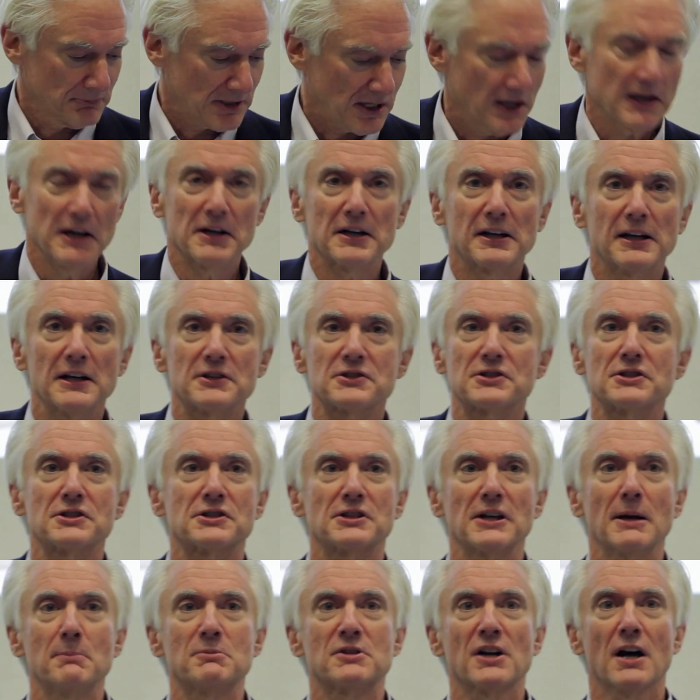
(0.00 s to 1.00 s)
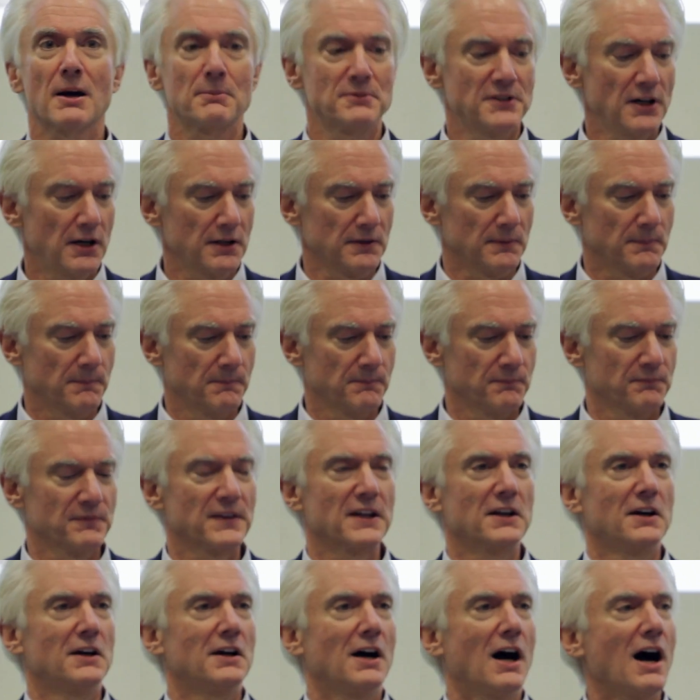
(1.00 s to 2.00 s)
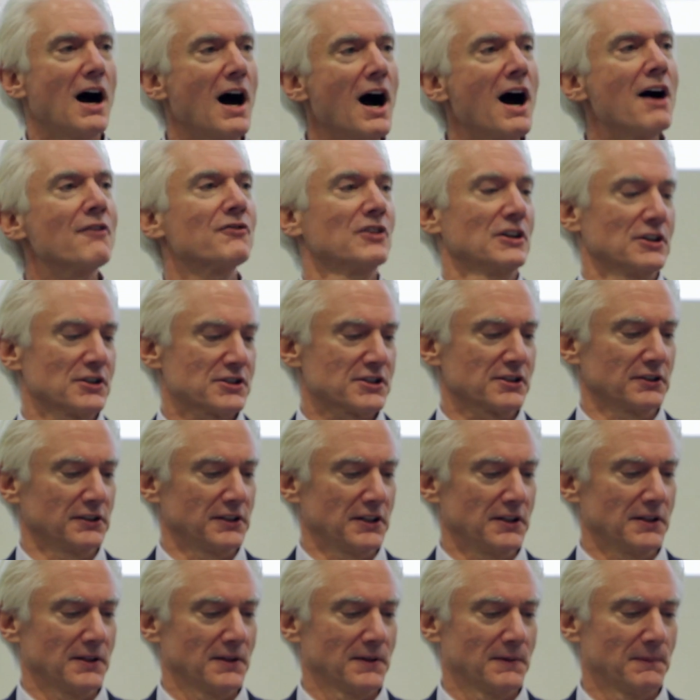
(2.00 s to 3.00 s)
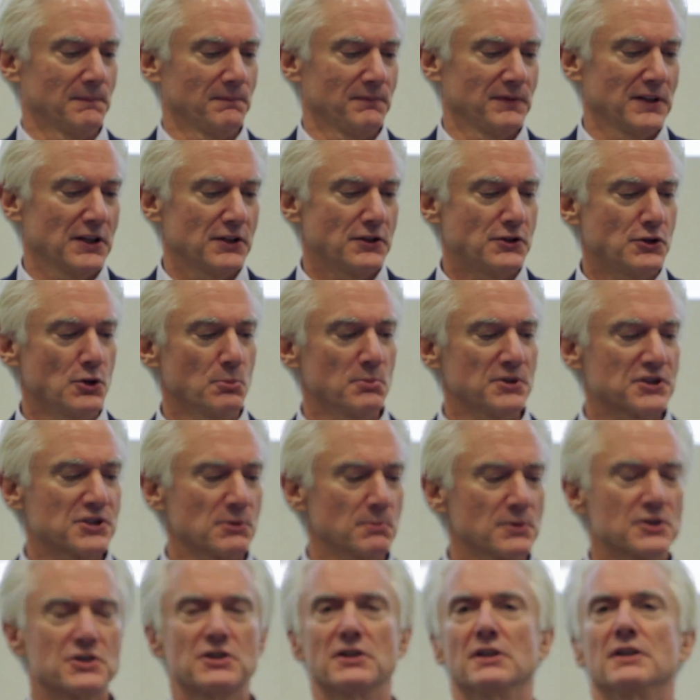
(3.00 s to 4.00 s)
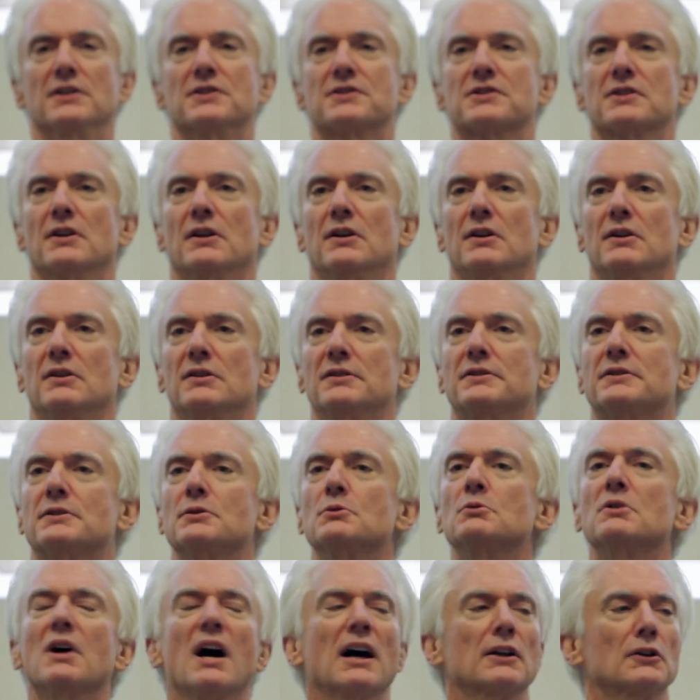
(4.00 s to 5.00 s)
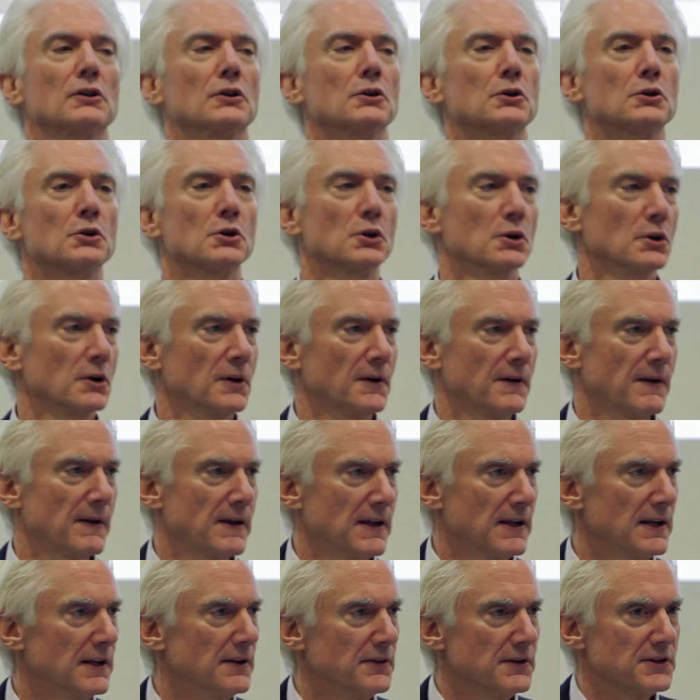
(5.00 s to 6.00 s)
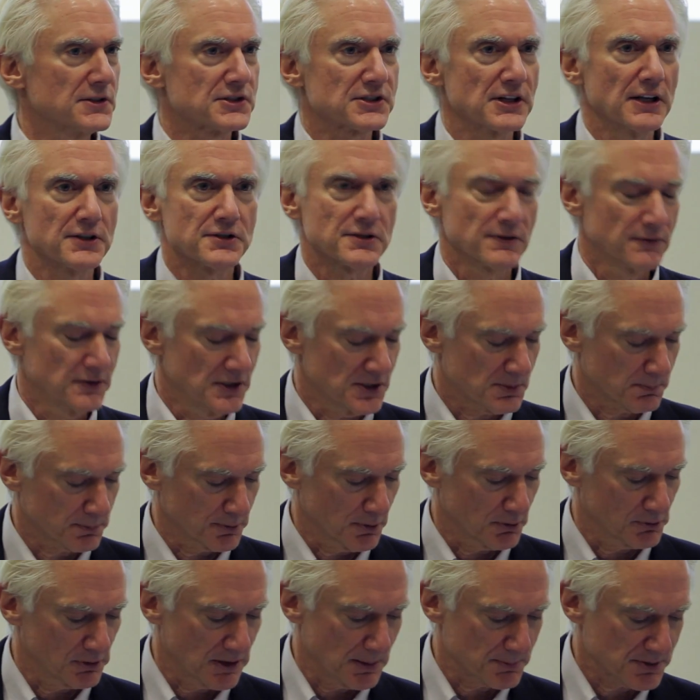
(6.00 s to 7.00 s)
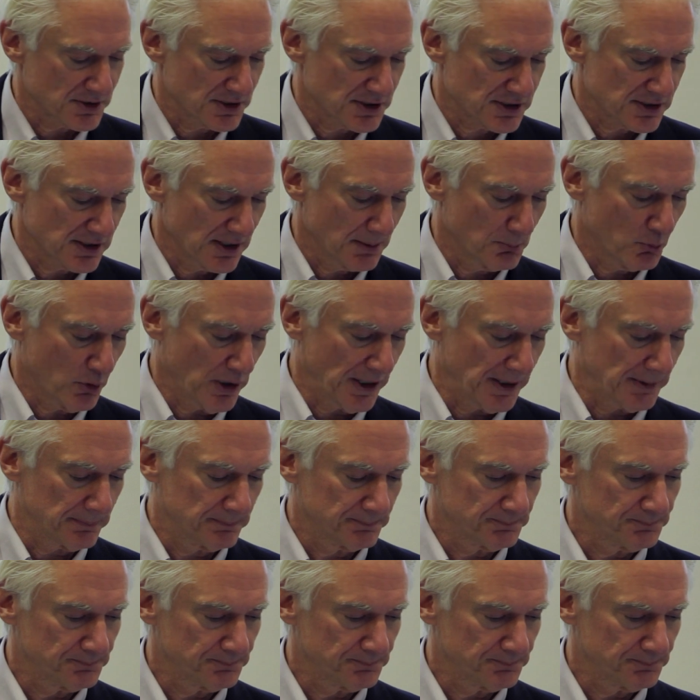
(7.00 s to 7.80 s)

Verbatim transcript: And it gets the same job done. Obviously, humans and machines do not learn in the sense of these programs the same way.